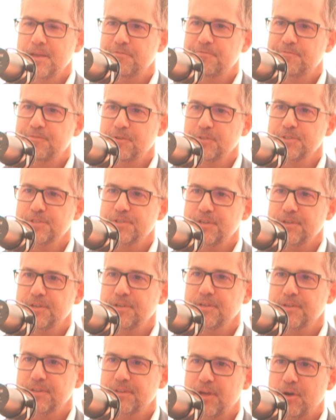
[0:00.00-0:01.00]

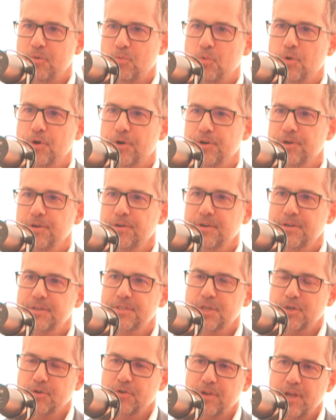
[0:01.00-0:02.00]
filter that water
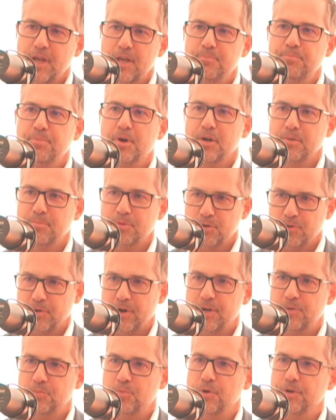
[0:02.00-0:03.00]
to create potable
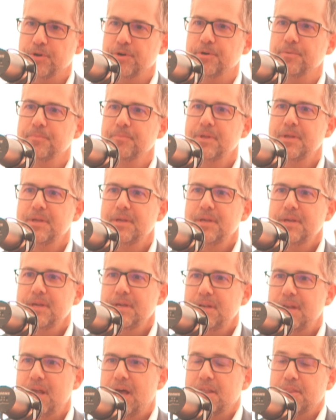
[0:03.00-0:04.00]
grade water.
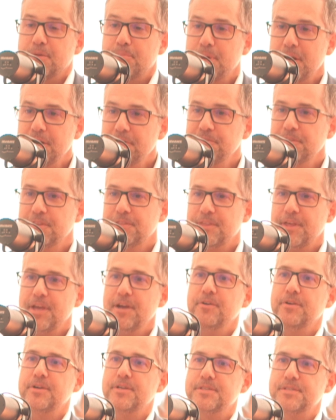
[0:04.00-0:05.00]
Now, the benefit
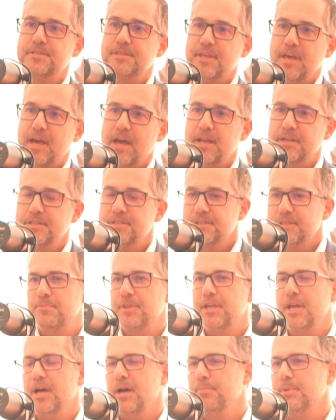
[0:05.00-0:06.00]
there is that the
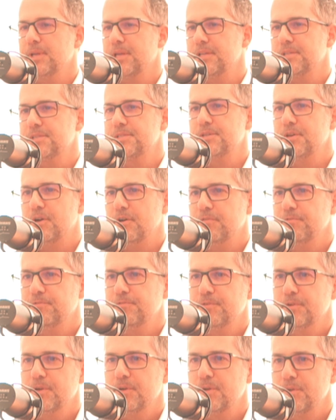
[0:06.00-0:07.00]
company itself
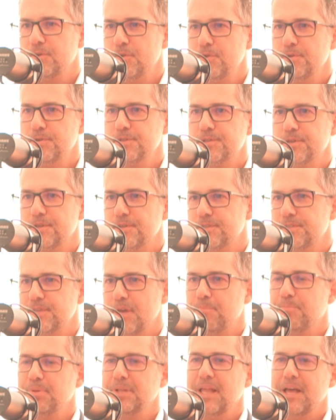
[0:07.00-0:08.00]
uses a
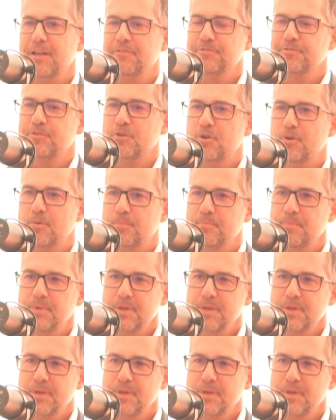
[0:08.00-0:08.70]
platform